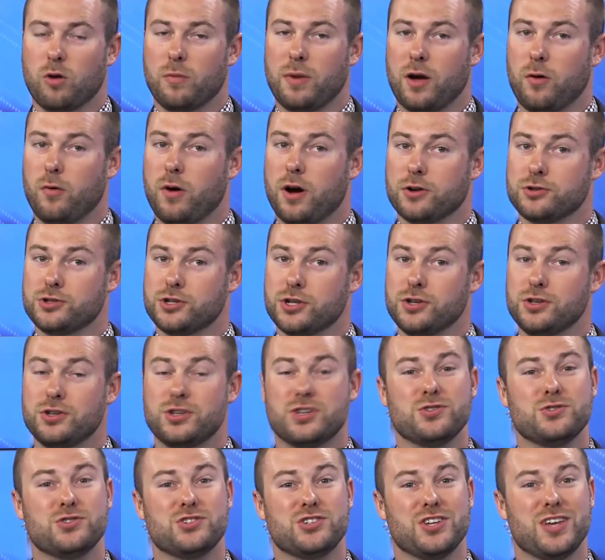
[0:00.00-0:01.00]
or by watching
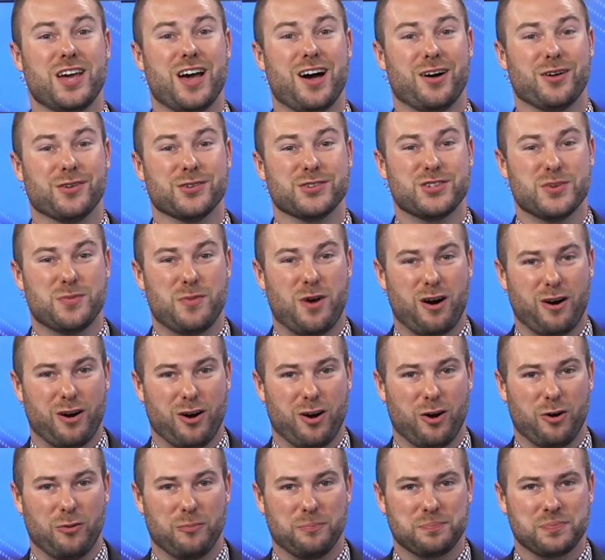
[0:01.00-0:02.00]
QCL
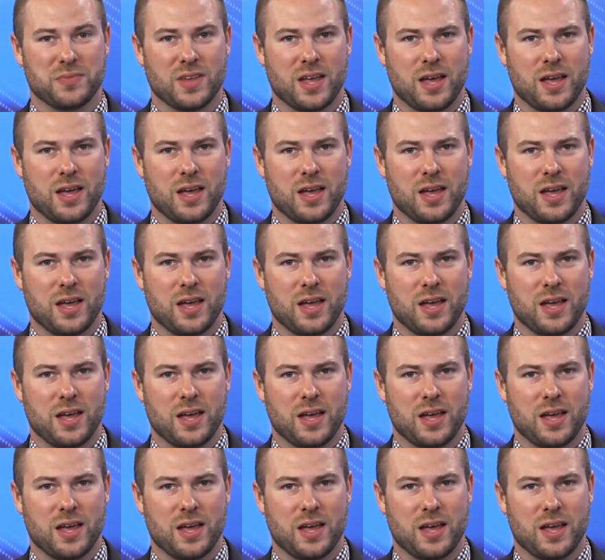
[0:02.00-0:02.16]
tomorrow.